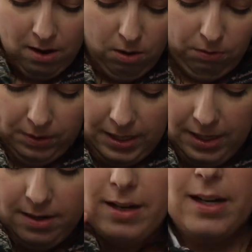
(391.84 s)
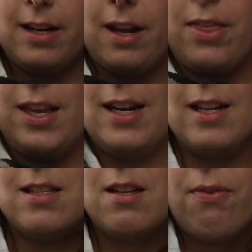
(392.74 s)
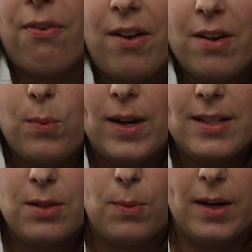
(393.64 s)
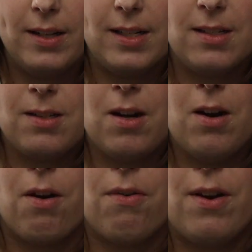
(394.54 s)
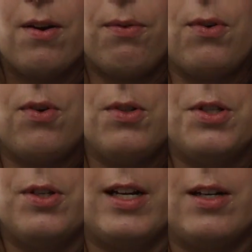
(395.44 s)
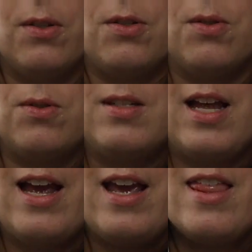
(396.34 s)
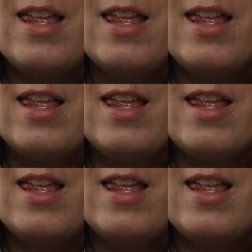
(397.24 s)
over here, and I think it's a fun way to wear the scarf. And of course you can also tie